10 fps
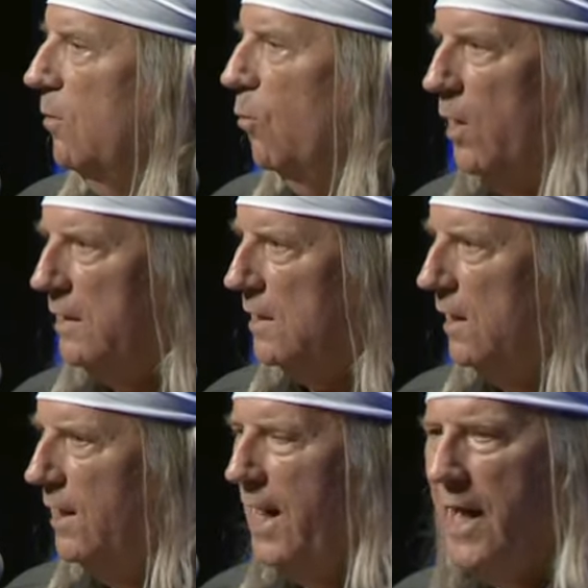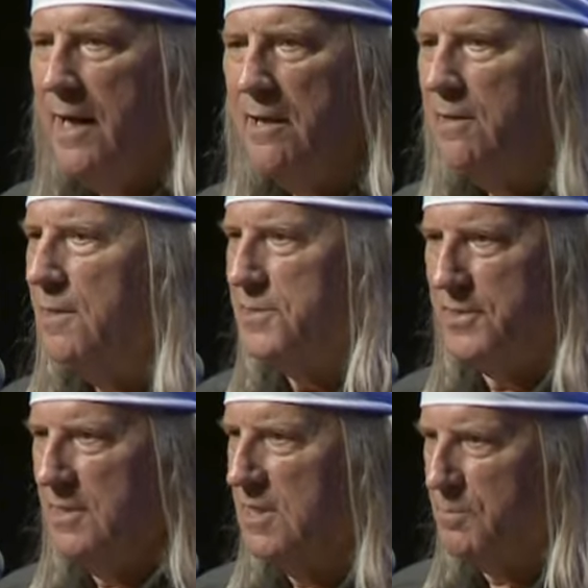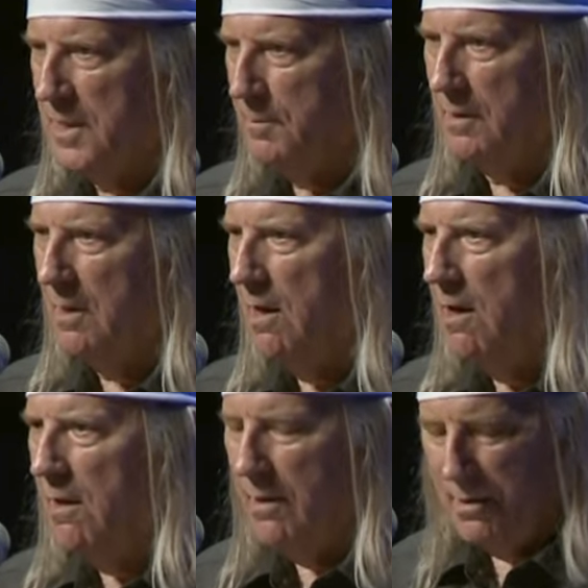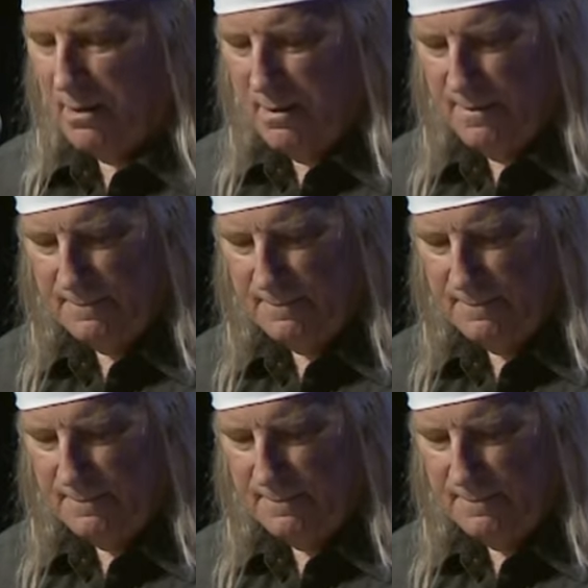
What liars these people are!